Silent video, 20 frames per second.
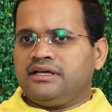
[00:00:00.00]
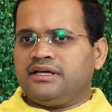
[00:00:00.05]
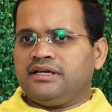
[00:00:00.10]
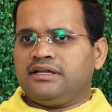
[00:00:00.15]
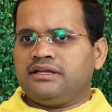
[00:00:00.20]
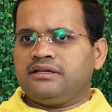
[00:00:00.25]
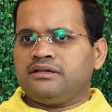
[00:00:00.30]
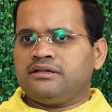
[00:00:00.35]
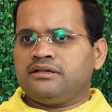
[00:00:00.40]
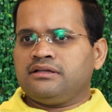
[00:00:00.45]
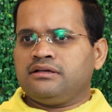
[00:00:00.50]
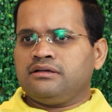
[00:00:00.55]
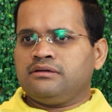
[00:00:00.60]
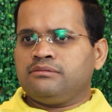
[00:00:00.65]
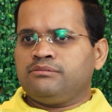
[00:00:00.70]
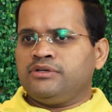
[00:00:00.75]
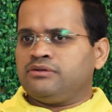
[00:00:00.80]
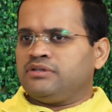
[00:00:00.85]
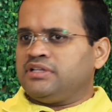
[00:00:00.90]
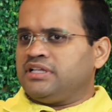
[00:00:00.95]
And,
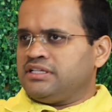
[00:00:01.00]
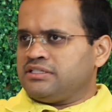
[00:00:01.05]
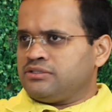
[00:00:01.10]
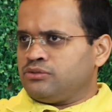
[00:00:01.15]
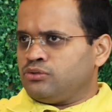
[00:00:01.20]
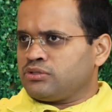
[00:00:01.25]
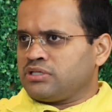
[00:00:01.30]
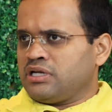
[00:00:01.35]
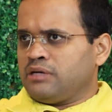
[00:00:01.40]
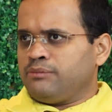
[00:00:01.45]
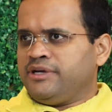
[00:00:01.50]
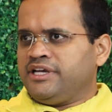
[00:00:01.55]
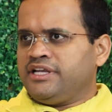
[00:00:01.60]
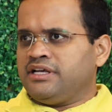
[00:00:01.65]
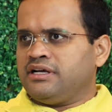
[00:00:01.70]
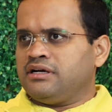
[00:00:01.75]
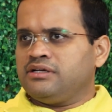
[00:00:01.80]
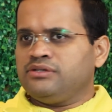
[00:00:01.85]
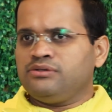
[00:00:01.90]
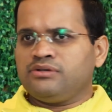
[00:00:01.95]
there is social
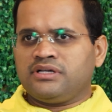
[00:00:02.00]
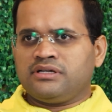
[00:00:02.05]
media.